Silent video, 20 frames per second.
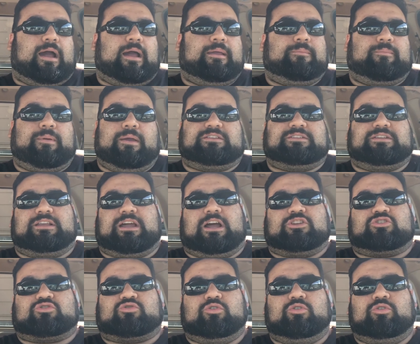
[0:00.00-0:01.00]
I basically
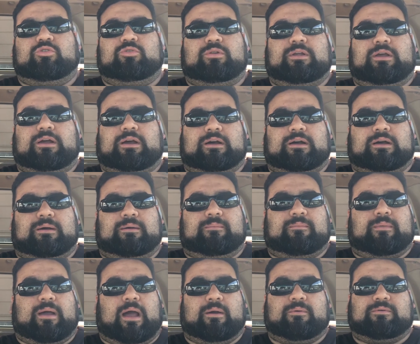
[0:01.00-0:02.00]
got screwed.
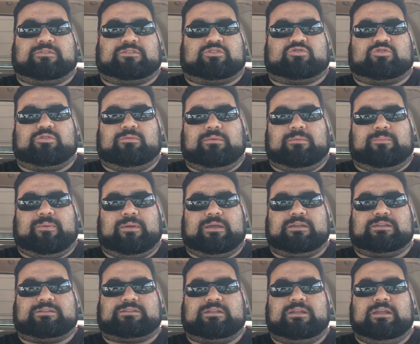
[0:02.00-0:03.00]
Um, I was extremely
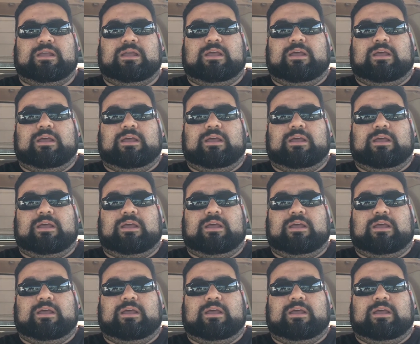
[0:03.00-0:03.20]
pissed.